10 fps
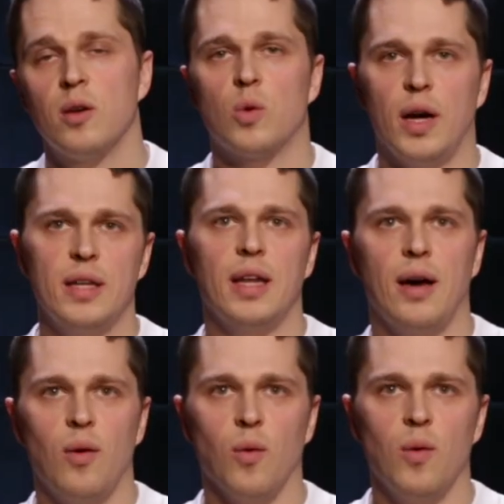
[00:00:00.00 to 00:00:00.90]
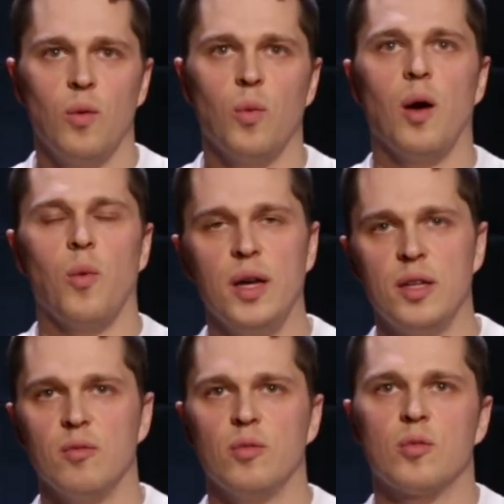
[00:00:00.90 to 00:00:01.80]
Right now, we are
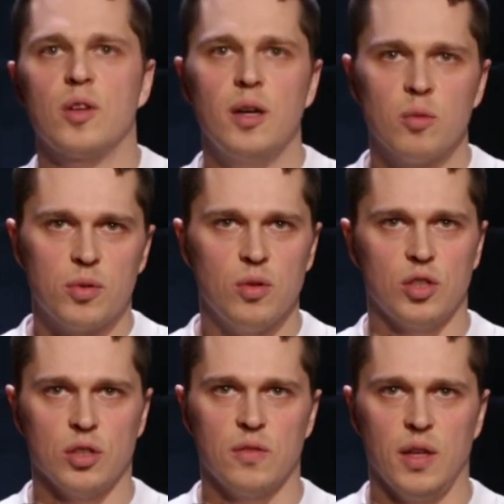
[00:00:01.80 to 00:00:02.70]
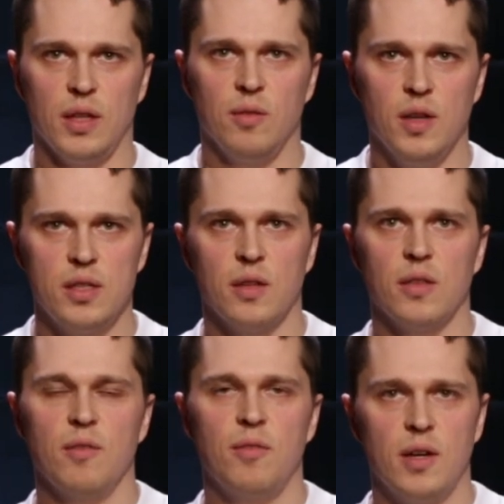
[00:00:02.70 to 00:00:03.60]
waiting for real projects that invested
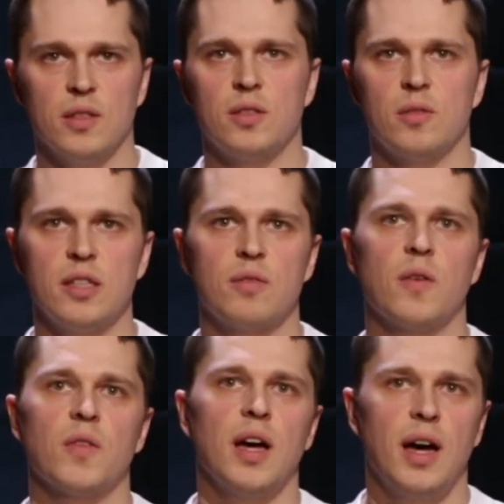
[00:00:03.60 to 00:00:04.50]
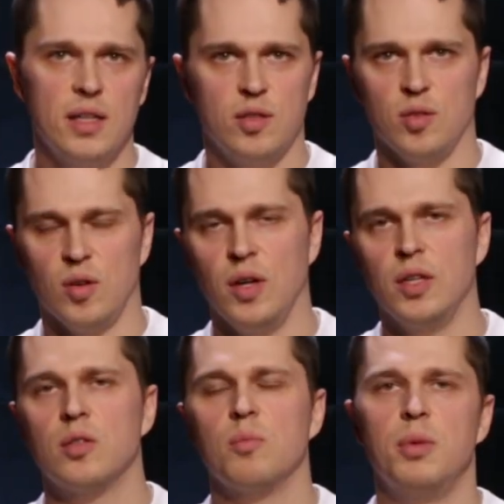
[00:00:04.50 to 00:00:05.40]
the funds right from the ICO
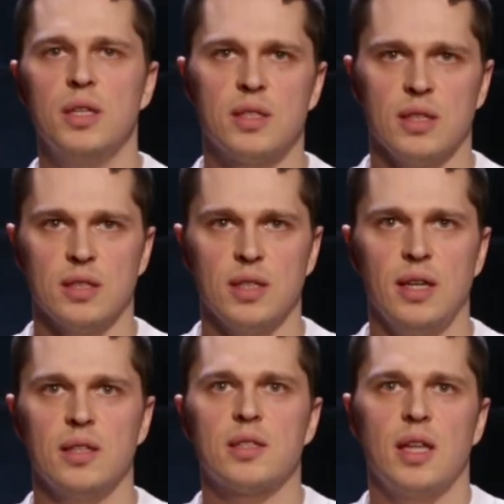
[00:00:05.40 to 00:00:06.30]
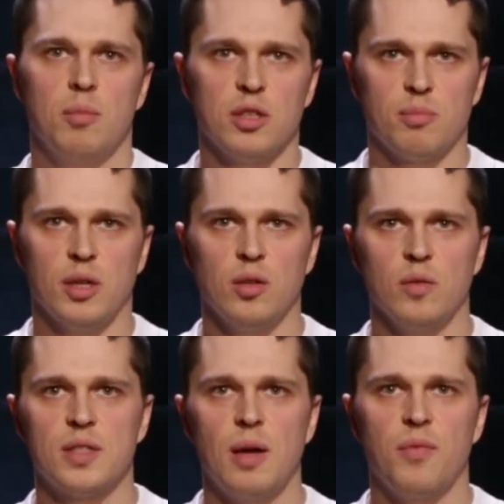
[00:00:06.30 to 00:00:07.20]
into business and establishment
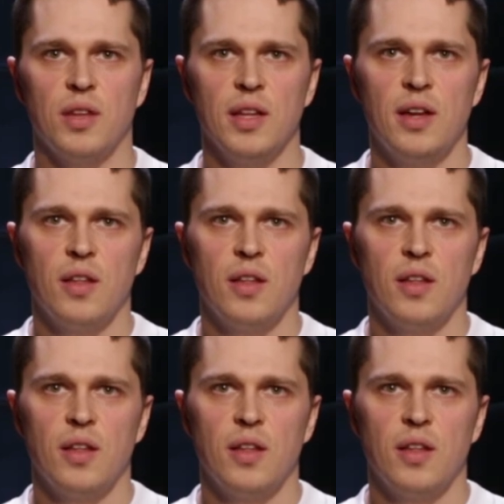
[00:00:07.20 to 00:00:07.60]
of something